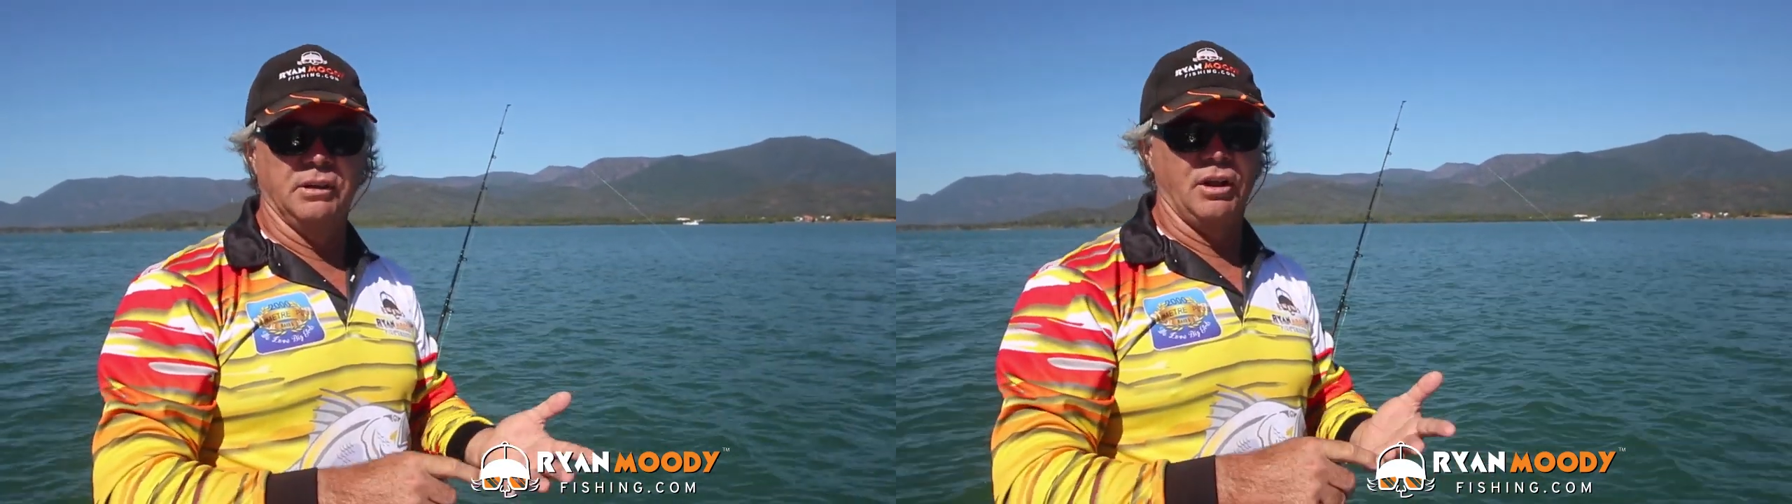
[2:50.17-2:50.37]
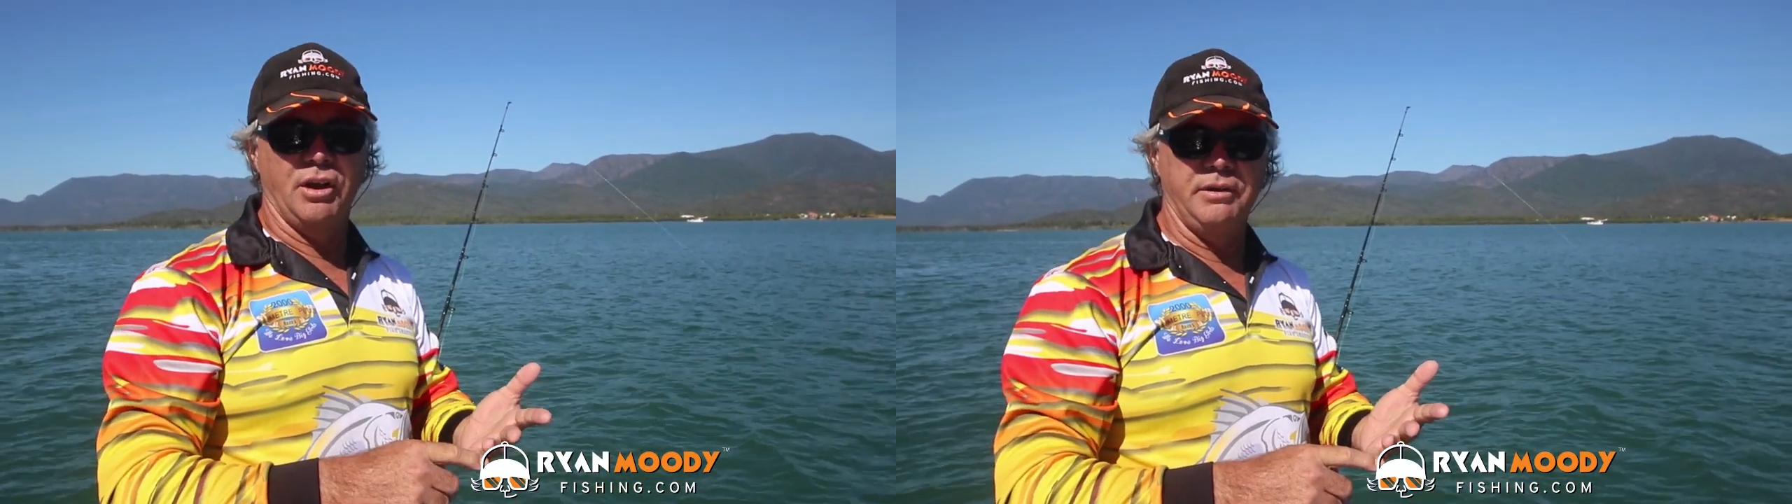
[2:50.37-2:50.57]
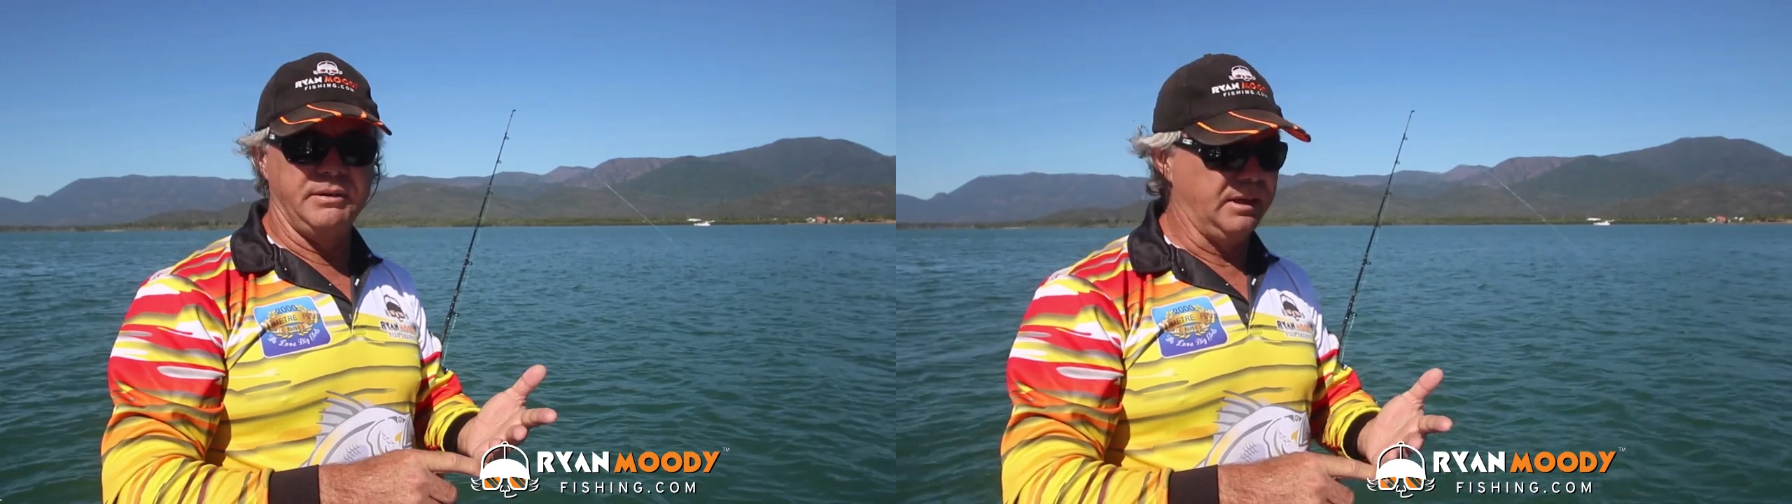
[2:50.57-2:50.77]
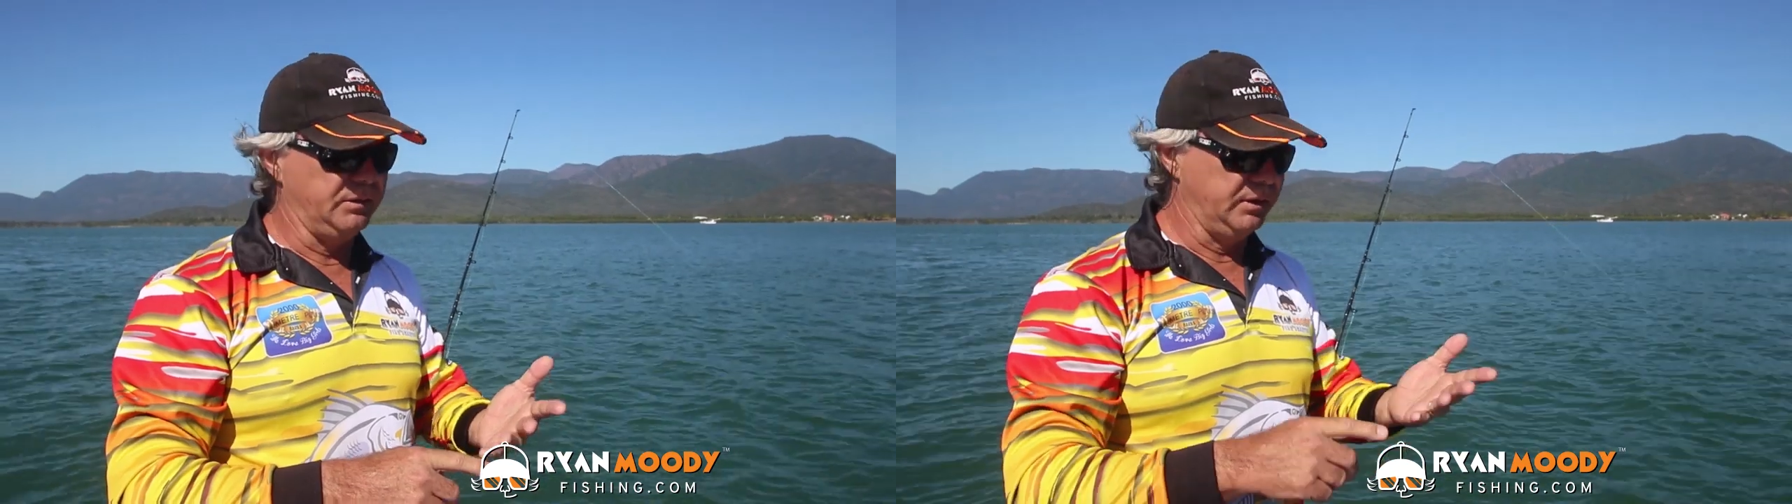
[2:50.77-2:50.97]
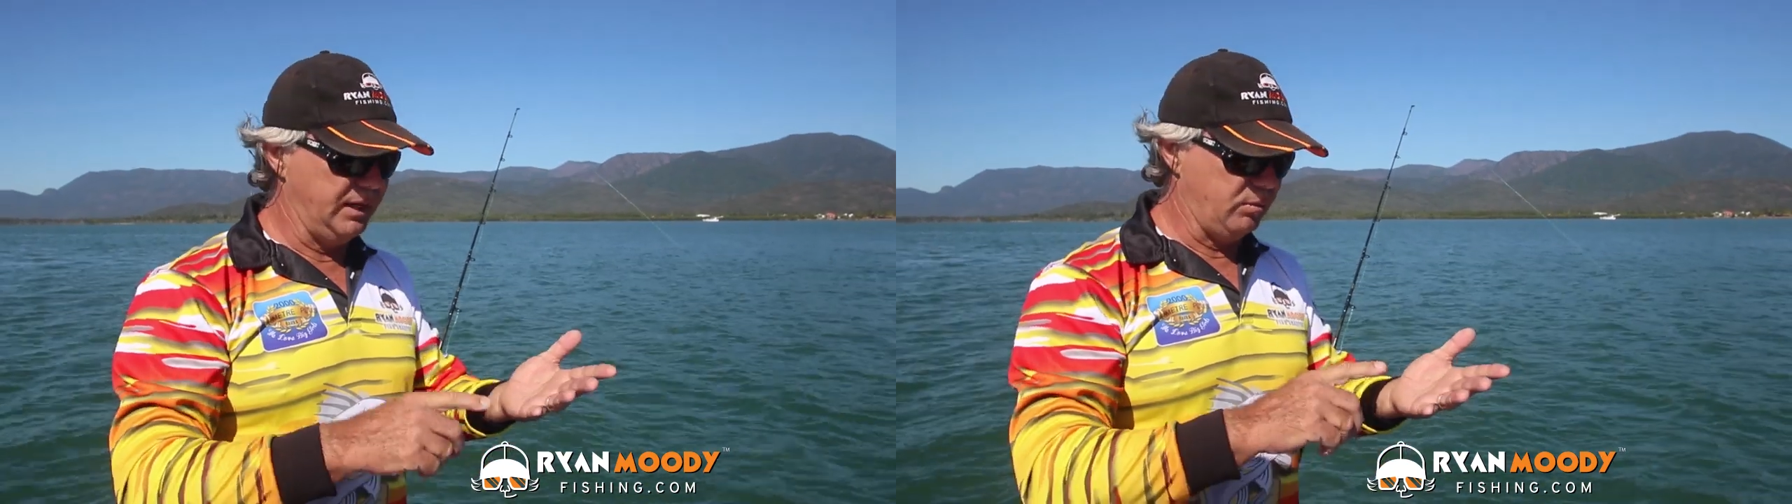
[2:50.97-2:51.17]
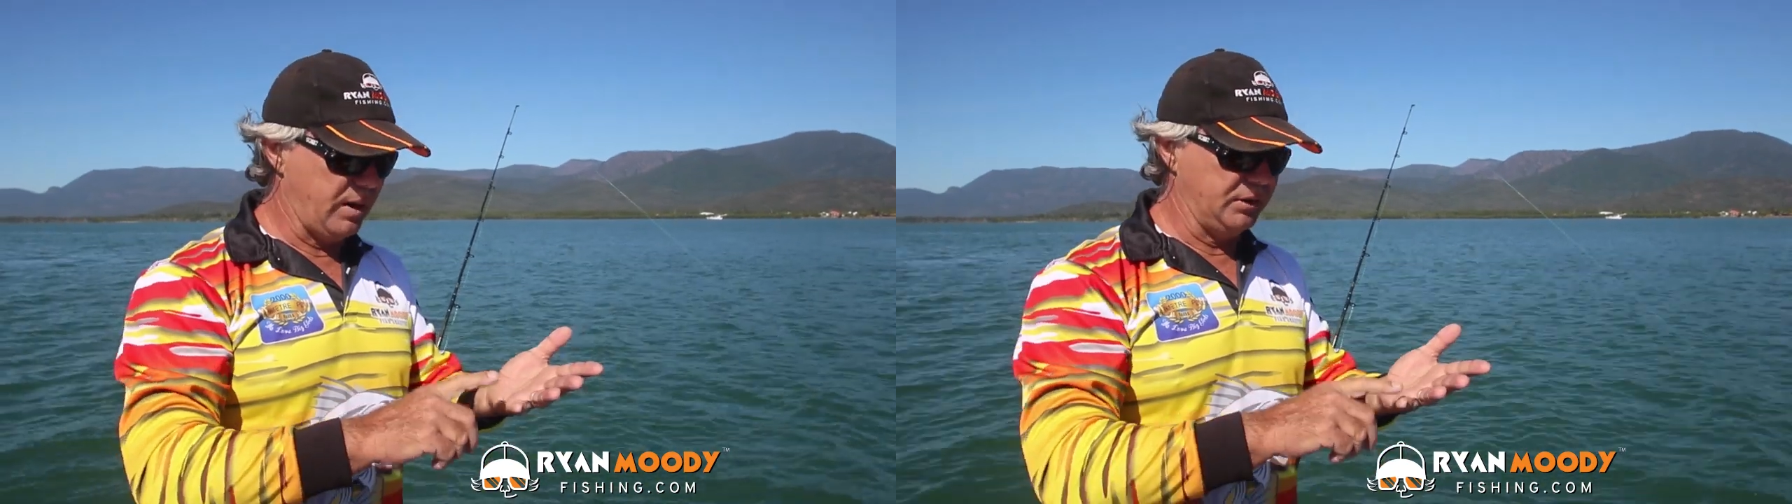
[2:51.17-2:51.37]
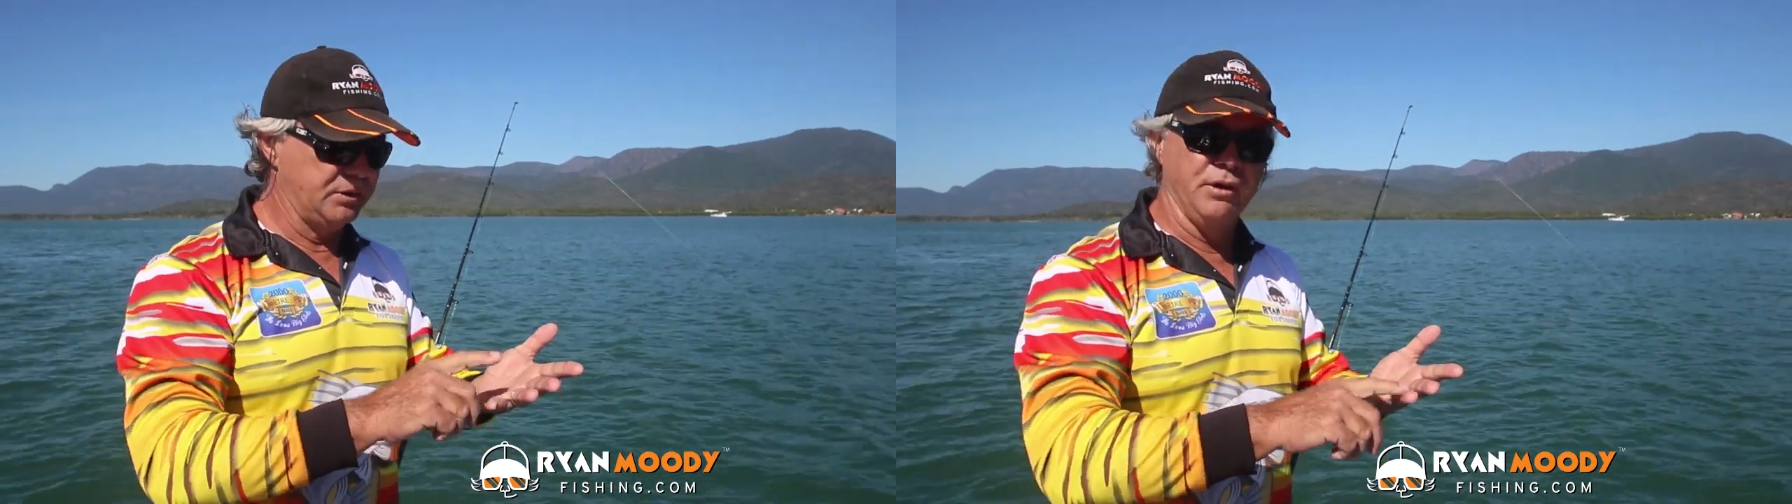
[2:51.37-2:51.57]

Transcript: you'll learn you'll need 1,